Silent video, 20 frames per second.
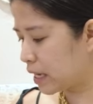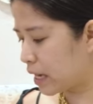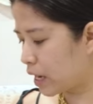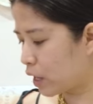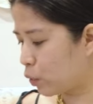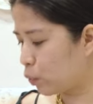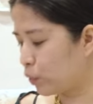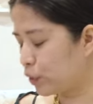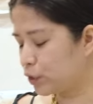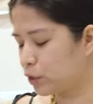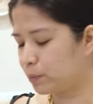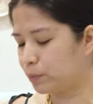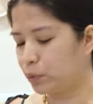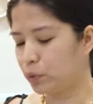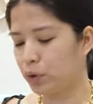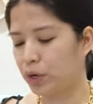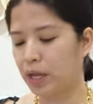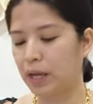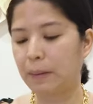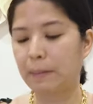I was
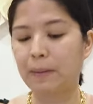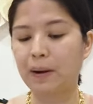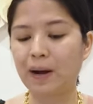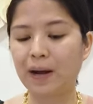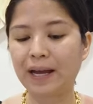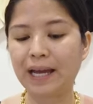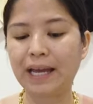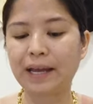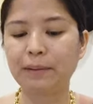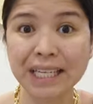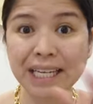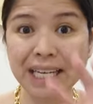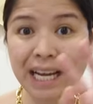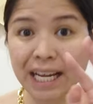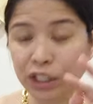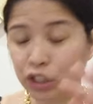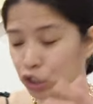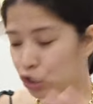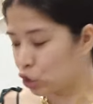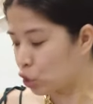putting my
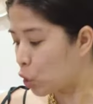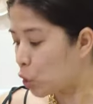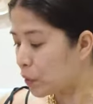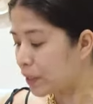not so